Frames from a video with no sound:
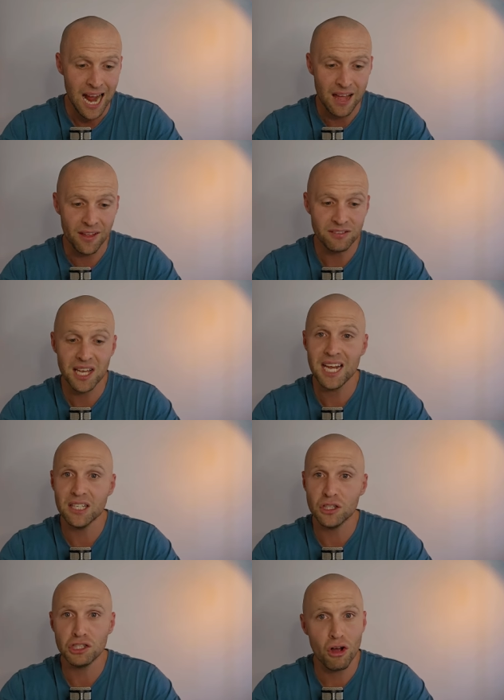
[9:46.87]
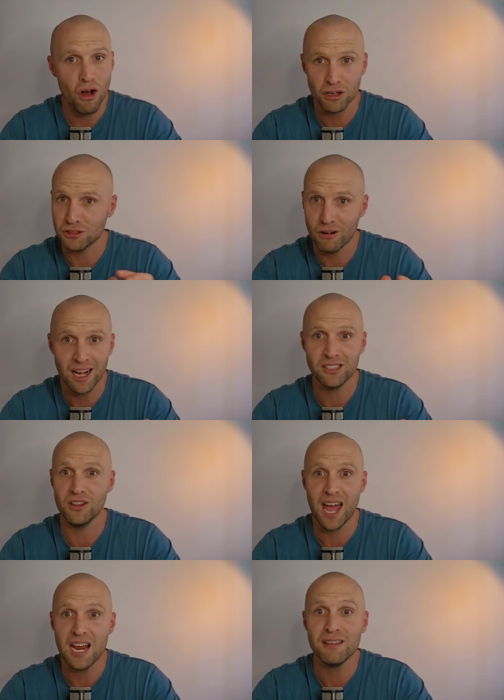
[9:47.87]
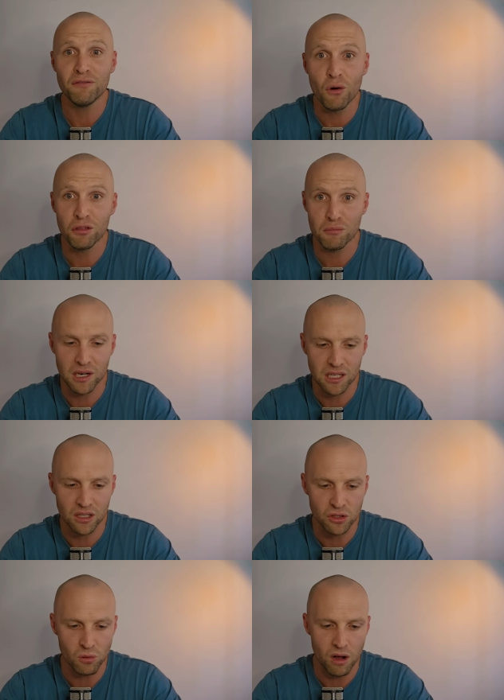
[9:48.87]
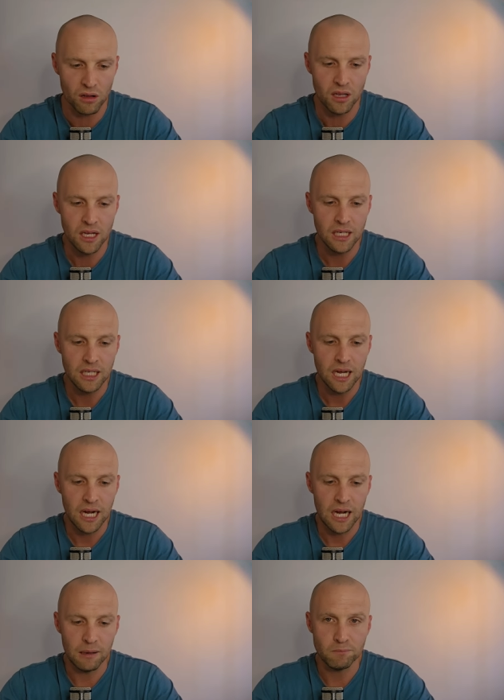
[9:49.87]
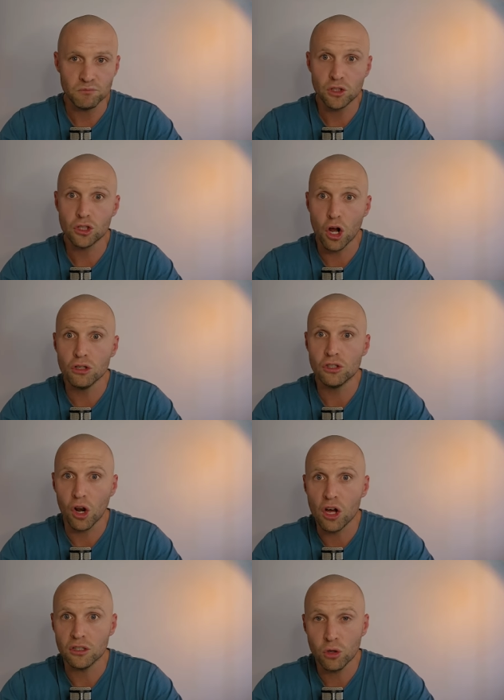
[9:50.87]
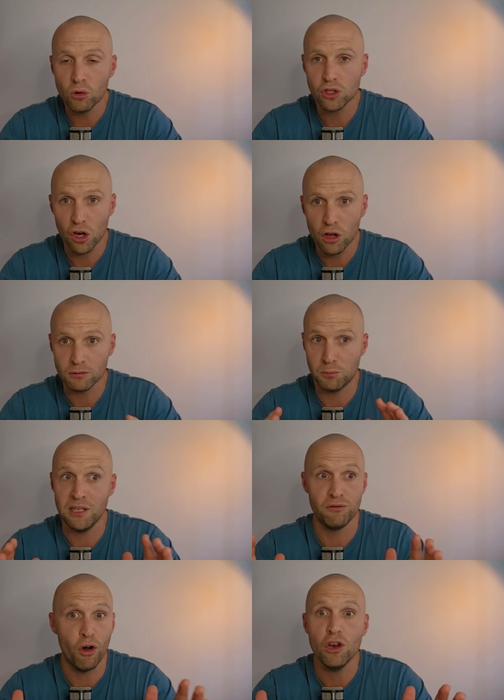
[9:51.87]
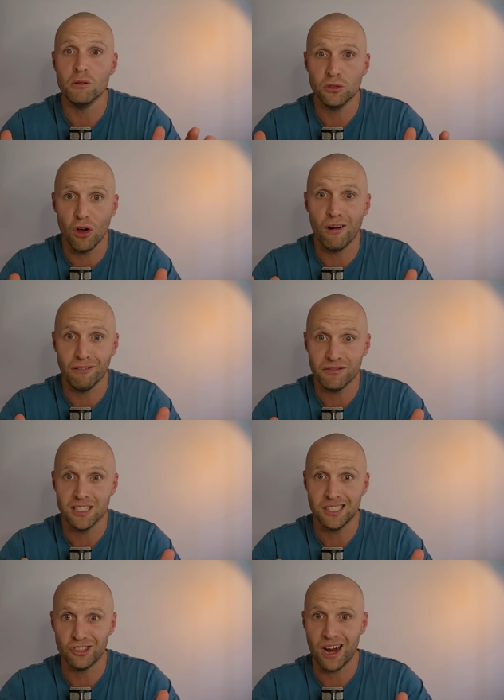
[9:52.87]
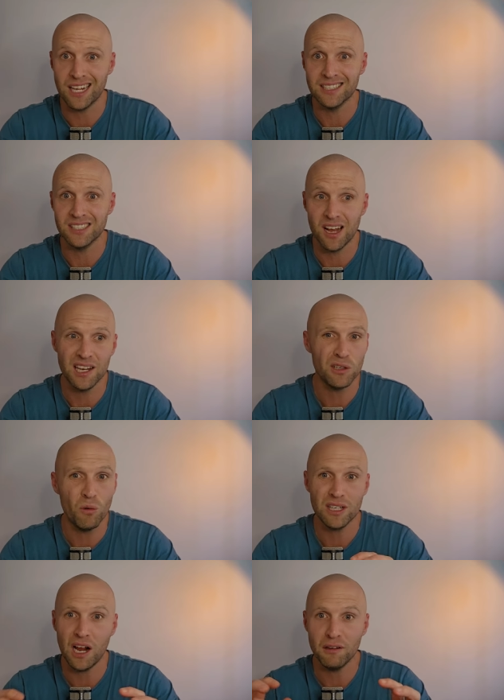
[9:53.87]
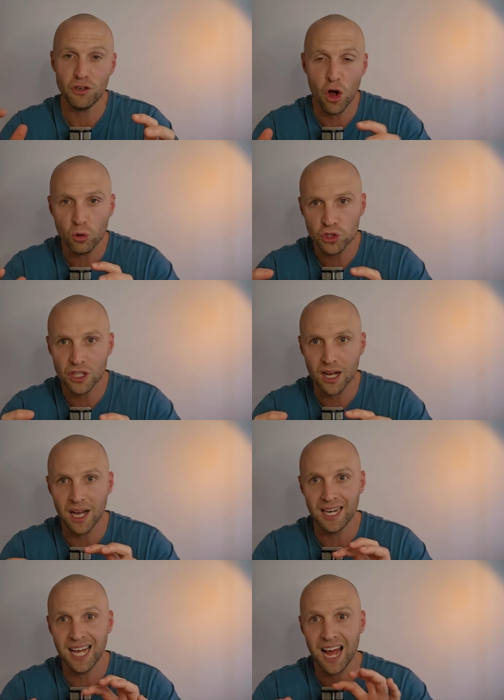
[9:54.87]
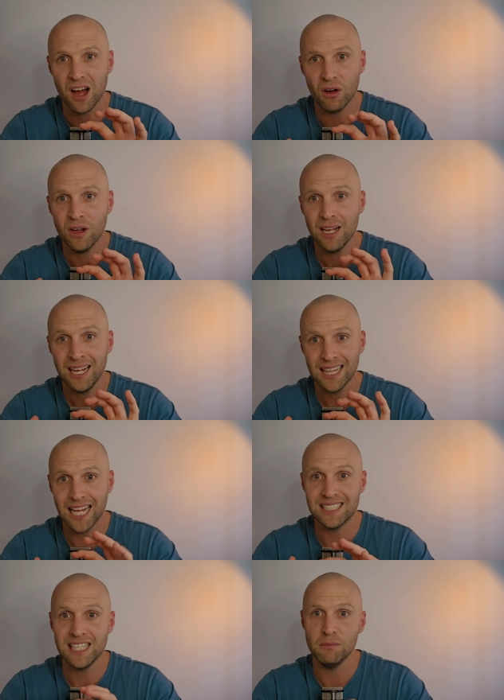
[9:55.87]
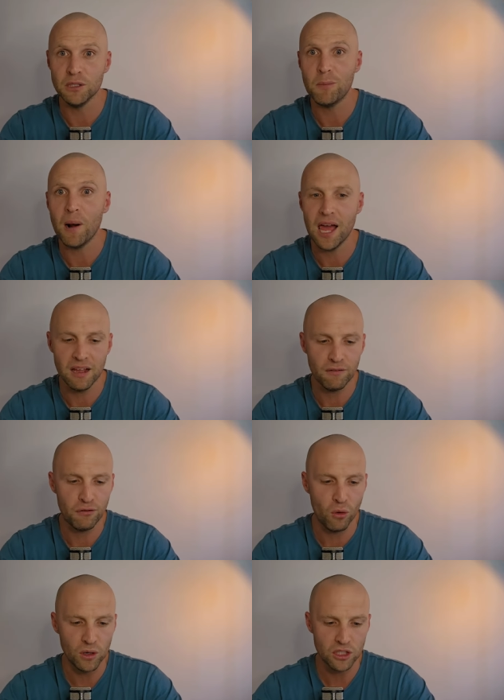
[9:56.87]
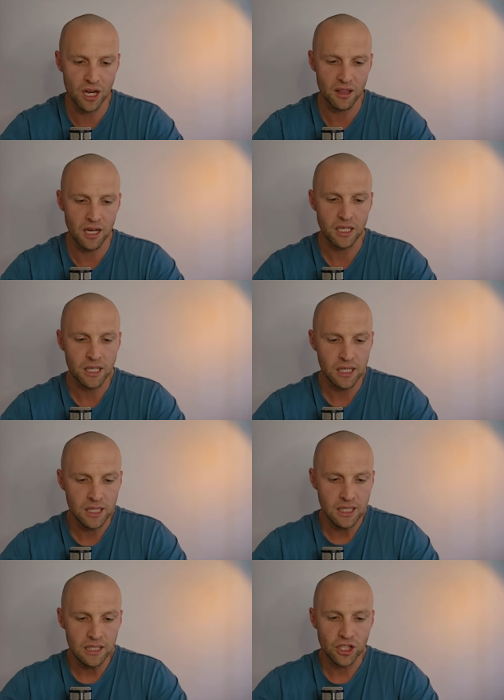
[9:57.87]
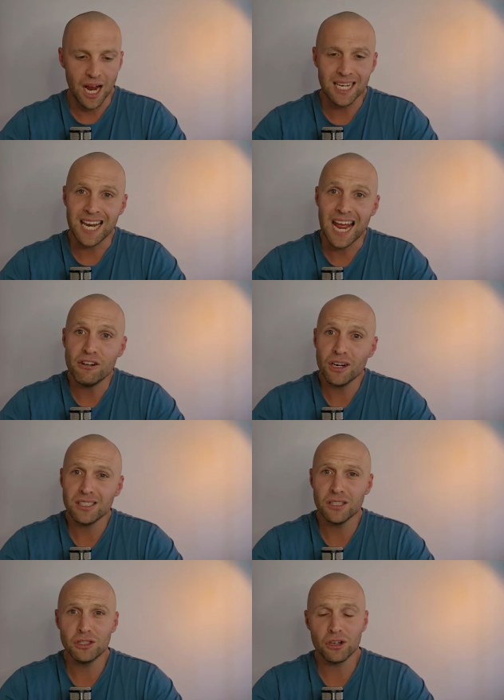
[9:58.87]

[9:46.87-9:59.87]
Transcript: and they've taken the Sharks right till the 84th minute as well. Um, shows a lot, talks a lot, speaks volumes of this Dragon side and what kind of culture and how that team is playing for each other. Jaden Hendrikse's